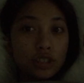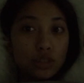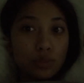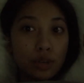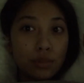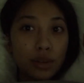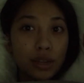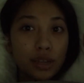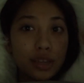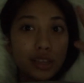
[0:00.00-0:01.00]
Spring
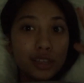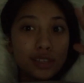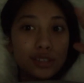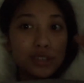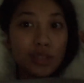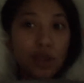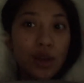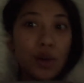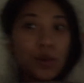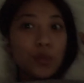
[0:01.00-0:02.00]
break is
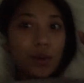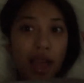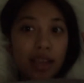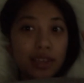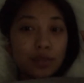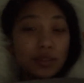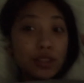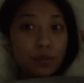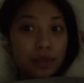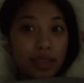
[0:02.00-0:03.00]
whack with
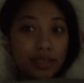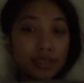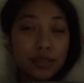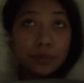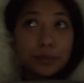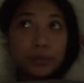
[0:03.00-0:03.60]
no plans.